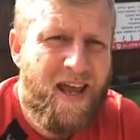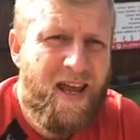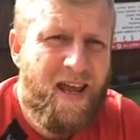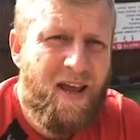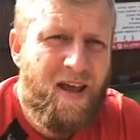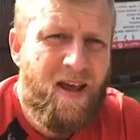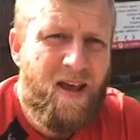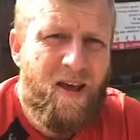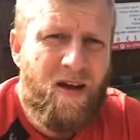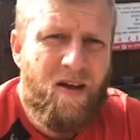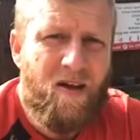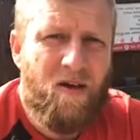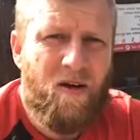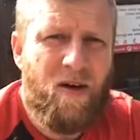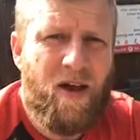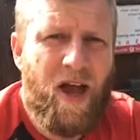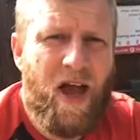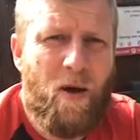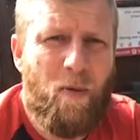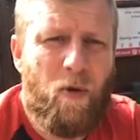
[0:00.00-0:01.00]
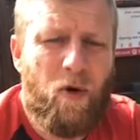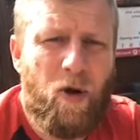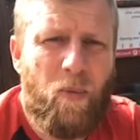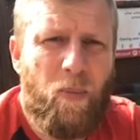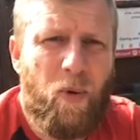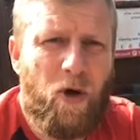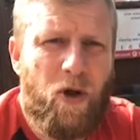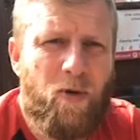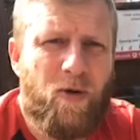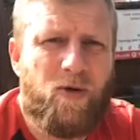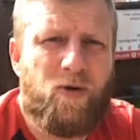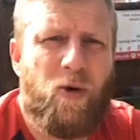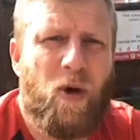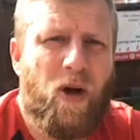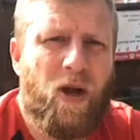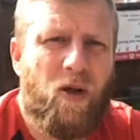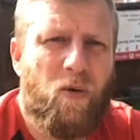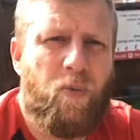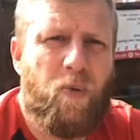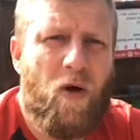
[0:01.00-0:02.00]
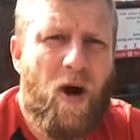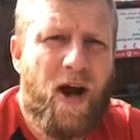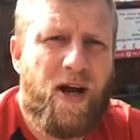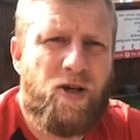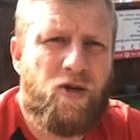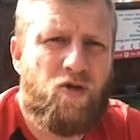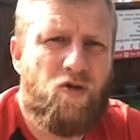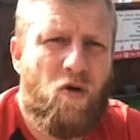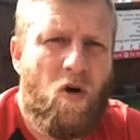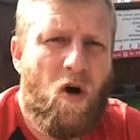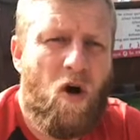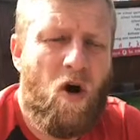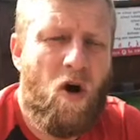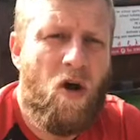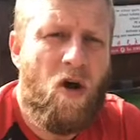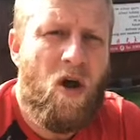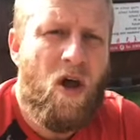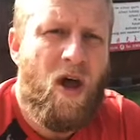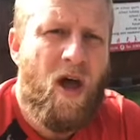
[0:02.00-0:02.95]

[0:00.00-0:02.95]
okay, we're going to put you into a little prize draw.